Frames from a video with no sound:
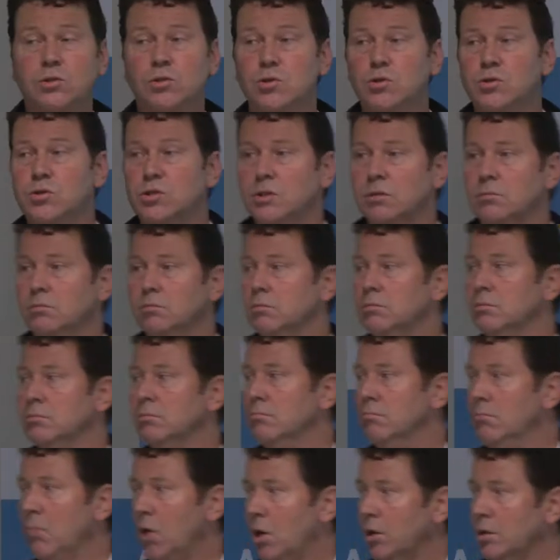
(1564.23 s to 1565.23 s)
do some
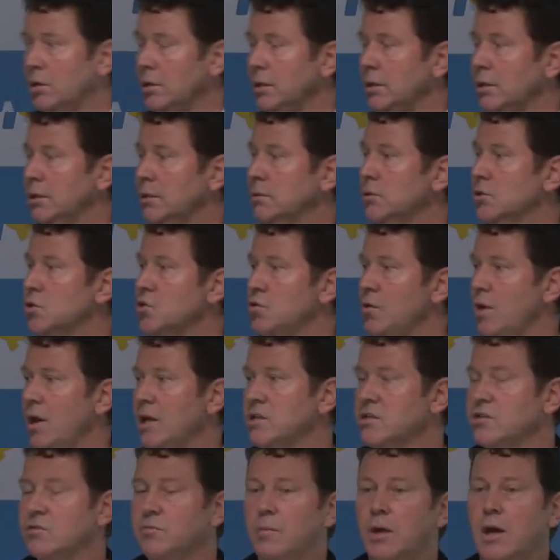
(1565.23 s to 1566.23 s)
modelling,
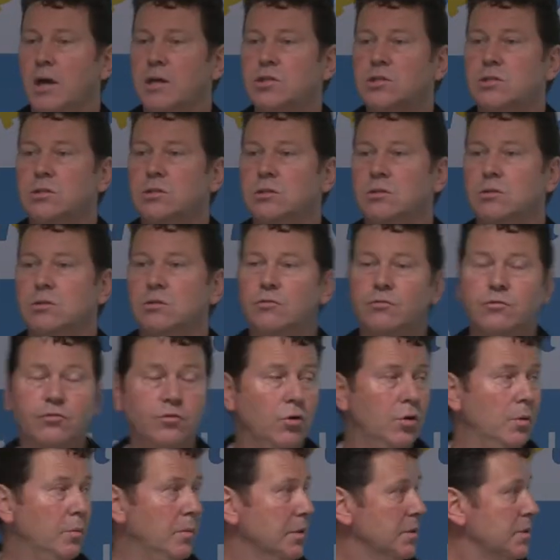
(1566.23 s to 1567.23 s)
transformation and
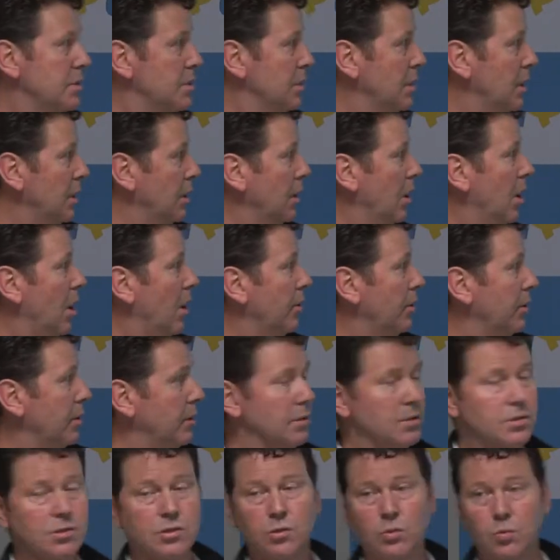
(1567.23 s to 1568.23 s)
conformance, and then load it
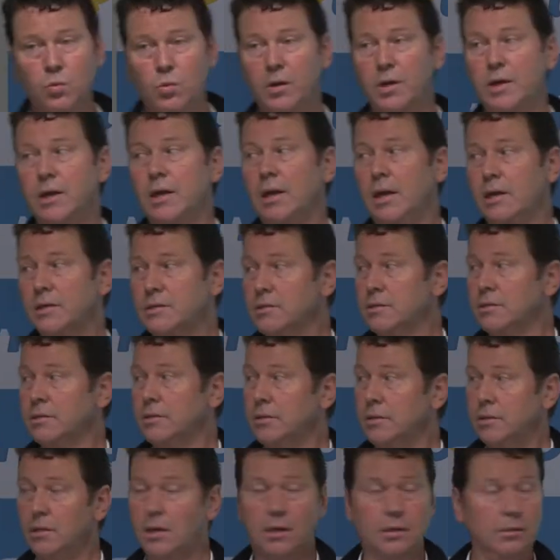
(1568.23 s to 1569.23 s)
into the warehouse at
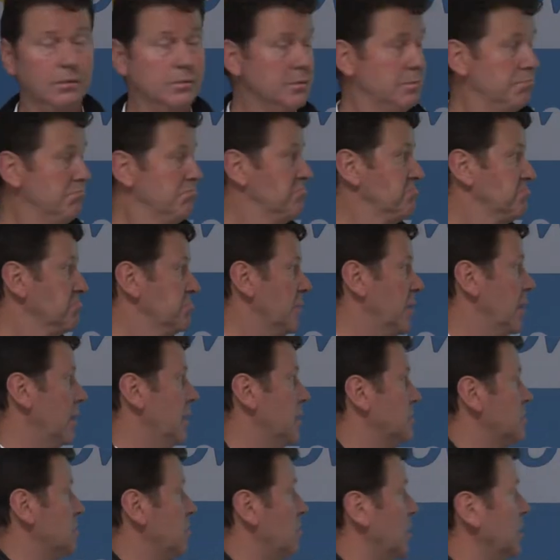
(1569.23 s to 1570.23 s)
the end. Okay,
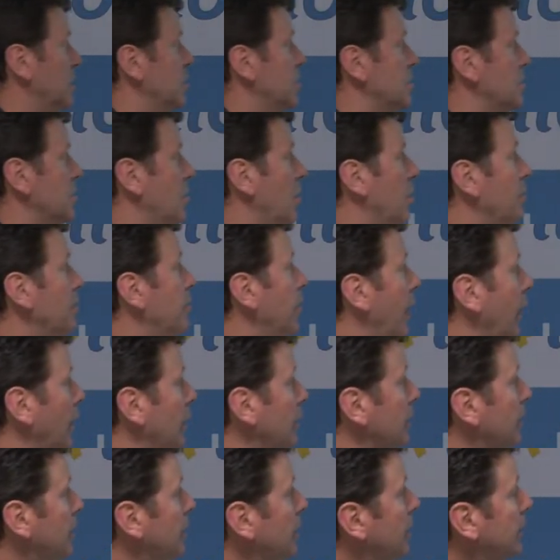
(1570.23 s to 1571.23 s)
that's one design
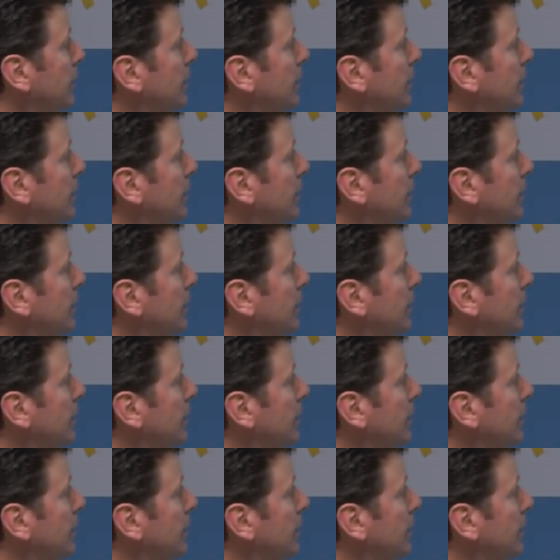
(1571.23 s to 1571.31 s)
pattern.